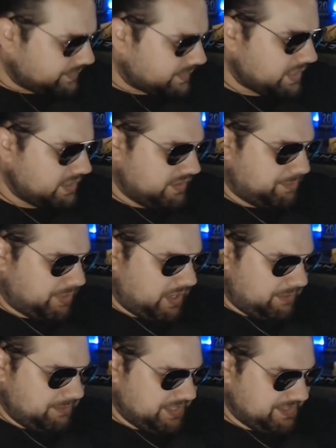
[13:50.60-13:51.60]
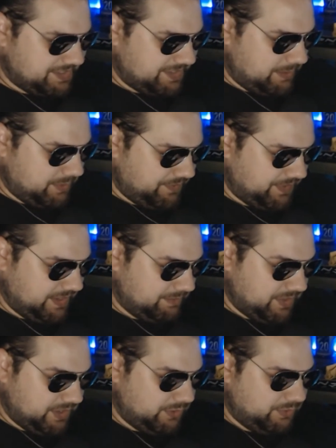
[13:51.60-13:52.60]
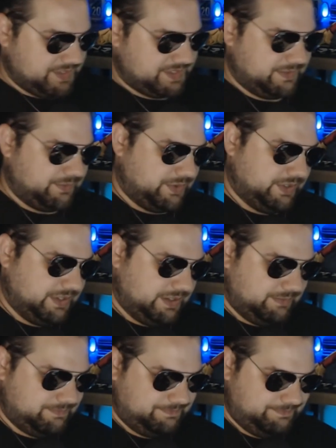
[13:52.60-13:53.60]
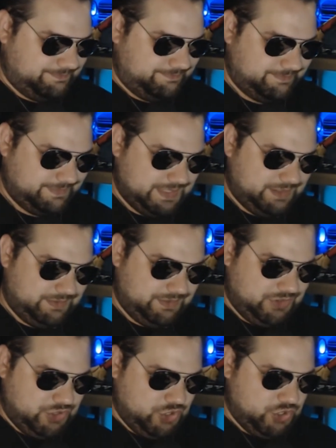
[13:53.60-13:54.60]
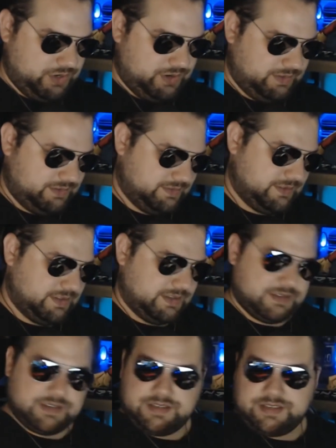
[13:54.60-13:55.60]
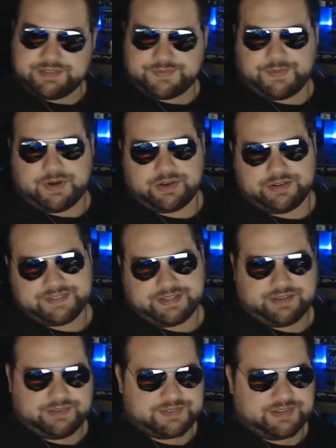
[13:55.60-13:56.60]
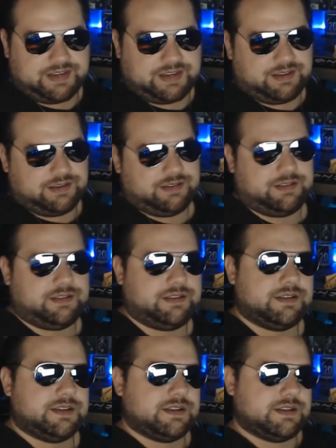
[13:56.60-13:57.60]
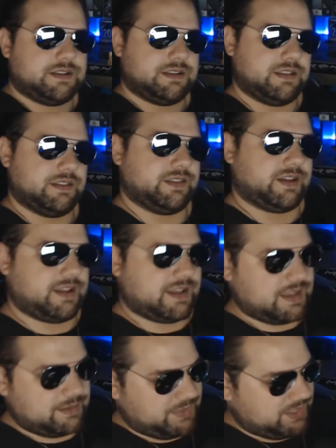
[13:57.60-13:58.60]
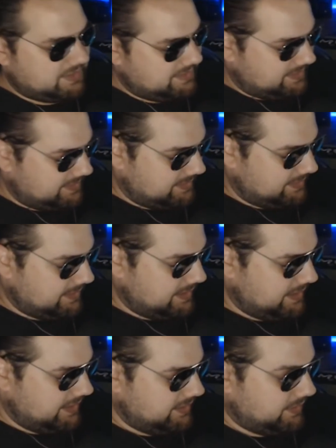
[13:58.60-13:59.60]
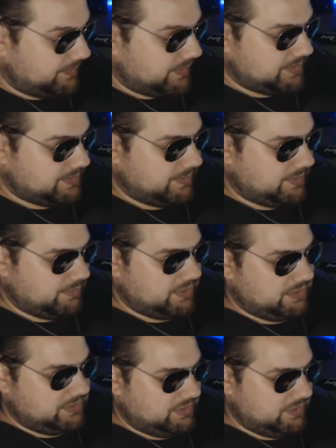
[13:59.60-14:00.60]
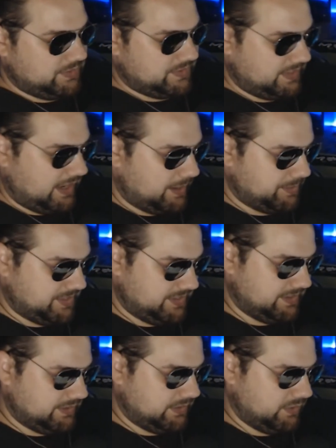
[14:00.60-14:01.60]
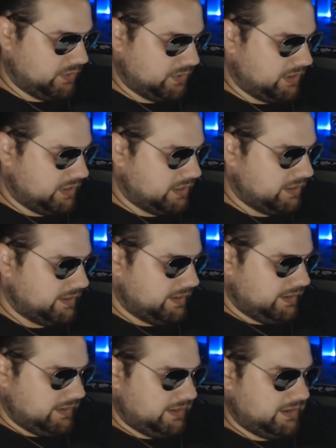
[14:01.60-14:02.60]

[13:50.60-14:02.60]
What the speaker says: The problem is some of them, though, wasn't really good as far as it goes. Like, the hobbits in the first one, where it shows Hobbiton, or, you know,